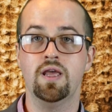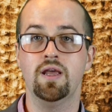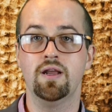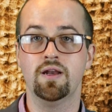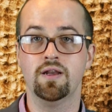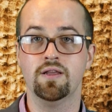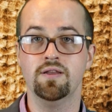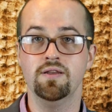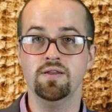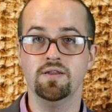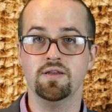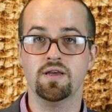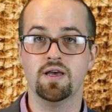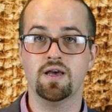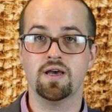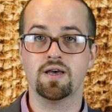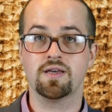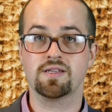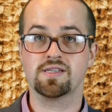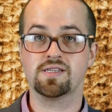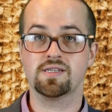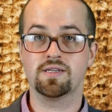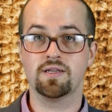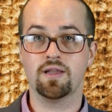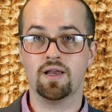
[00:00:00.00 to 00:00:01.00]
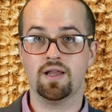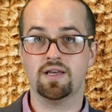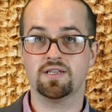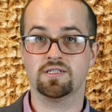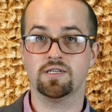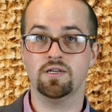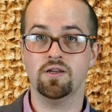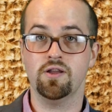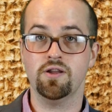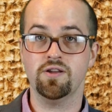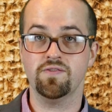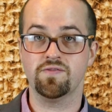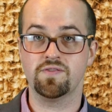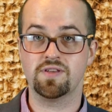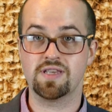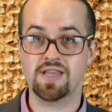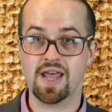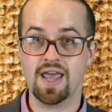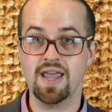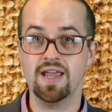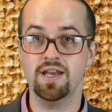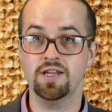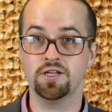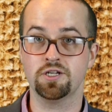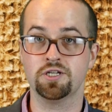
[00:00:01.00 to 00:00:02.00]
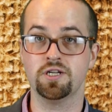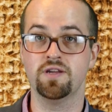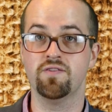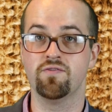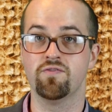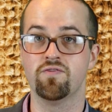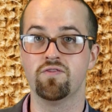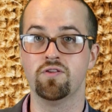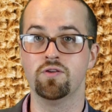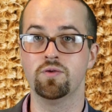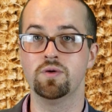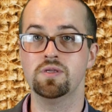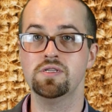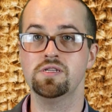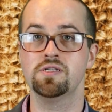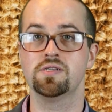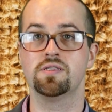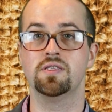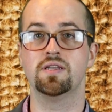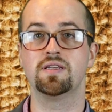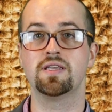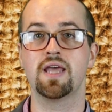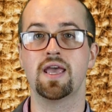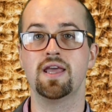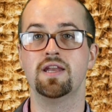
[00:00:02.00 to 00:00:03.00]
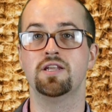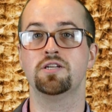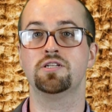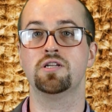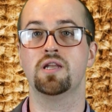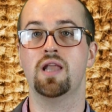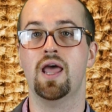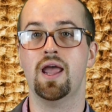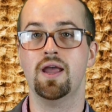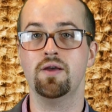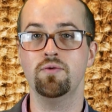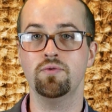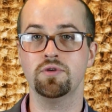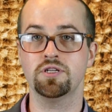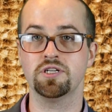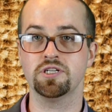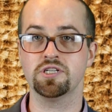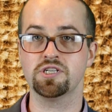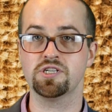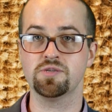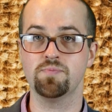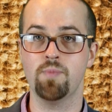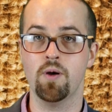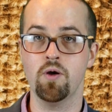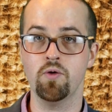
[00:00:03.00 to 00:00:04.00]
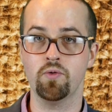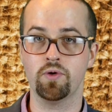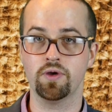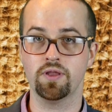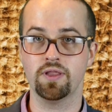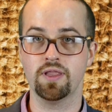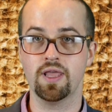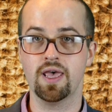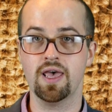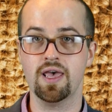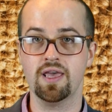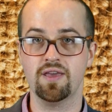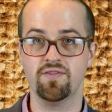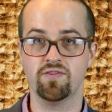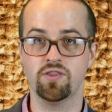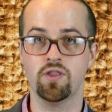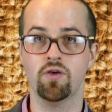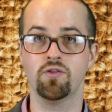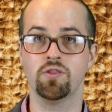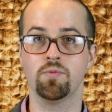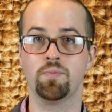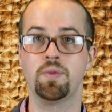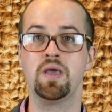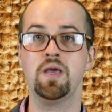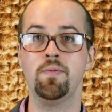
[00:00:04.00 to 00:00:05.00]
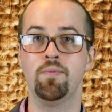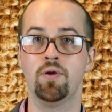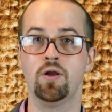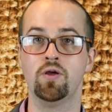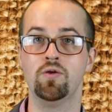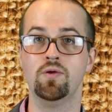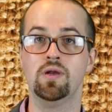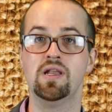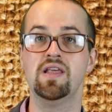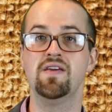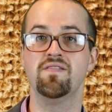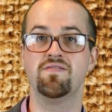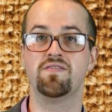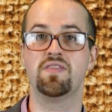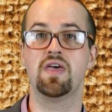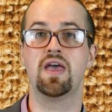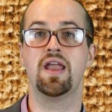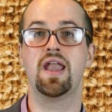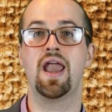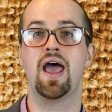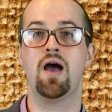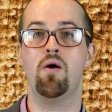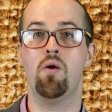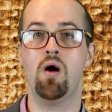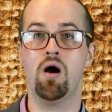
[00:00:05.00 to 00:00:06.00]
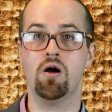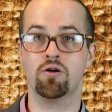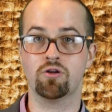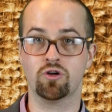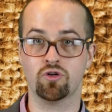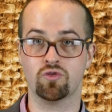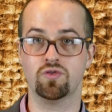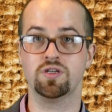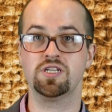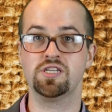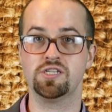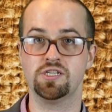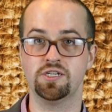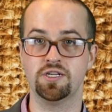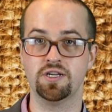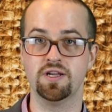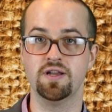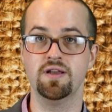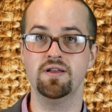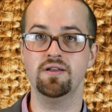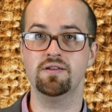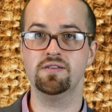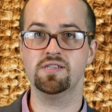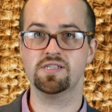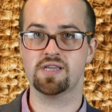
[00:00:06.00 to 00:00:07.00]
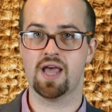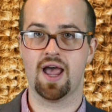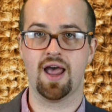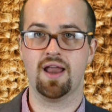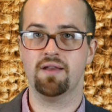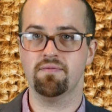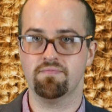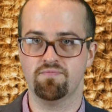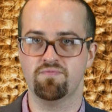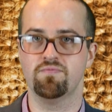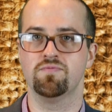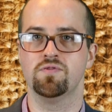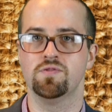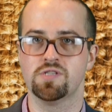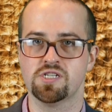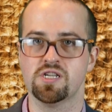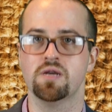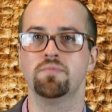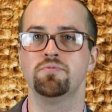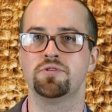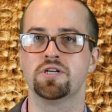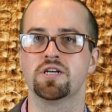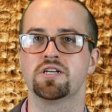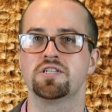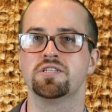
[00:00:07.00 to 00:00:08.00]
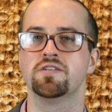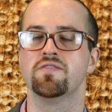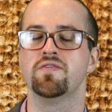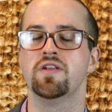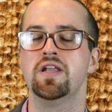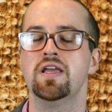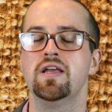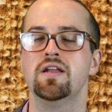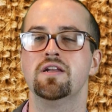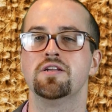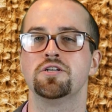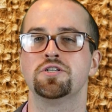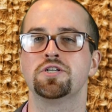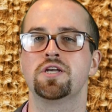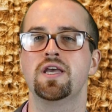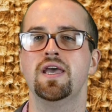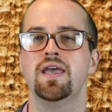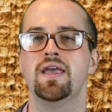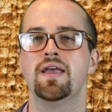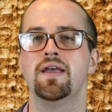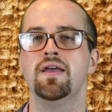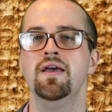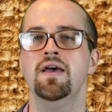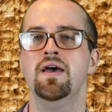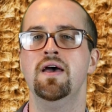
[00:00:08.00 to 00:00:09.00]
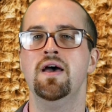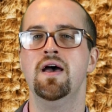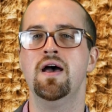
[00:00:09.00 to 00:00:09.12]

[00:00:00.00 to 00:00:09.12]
England still has a lot of Danish influence. The Danish language is spoken there, even though the people who live there now are Christians and subjects of an English king.